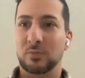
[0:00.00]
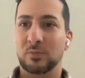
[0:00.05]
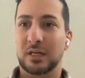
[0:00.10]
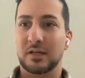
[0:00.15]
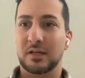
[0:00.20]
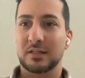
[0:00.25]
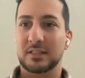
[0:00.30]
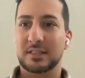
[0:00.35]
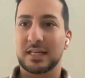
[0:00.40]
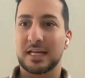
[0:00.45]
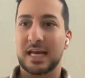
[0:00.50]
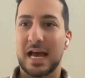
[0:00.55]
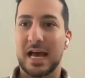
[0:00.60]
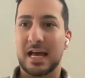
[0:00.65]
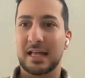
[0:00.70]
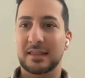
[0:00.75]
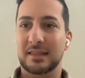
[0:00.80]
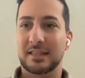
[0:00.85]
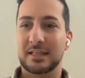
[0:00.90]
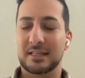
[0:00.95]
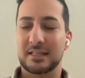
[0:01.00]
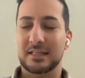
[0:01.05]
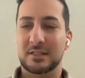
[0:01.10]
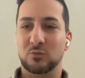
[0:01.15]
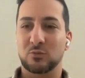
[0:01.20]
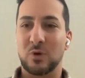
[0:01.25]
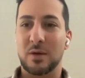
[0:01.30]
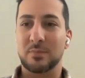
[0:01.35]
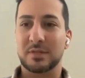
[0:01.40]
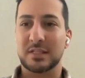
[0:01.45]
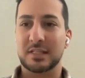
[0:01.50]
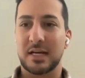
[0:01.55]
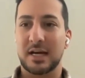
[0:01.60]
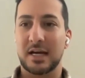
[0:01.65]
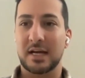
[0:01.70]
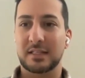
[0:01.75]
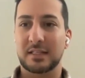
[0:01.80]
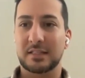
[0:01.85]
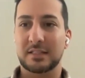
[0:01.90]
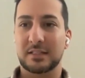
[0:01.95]
because they had this
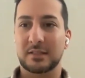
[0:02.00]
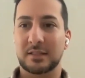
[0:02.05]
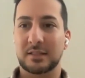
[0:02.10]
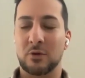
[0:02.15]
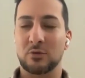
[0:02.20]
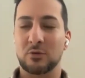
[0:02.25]
website